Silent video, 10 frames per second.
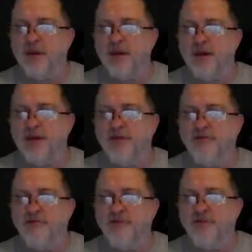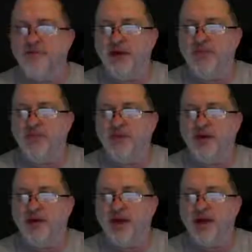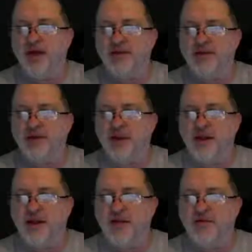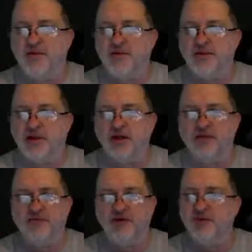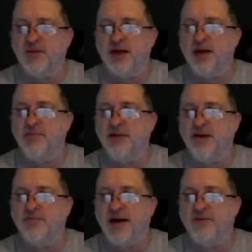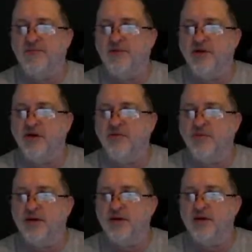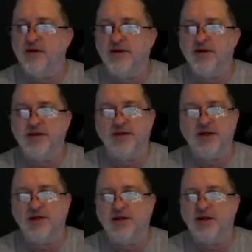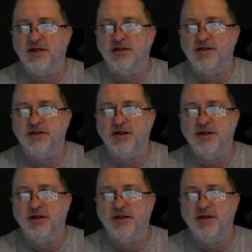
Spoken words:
And for people that likes a lot of hills and stuff, this may not be the map for you, but luckily Terry does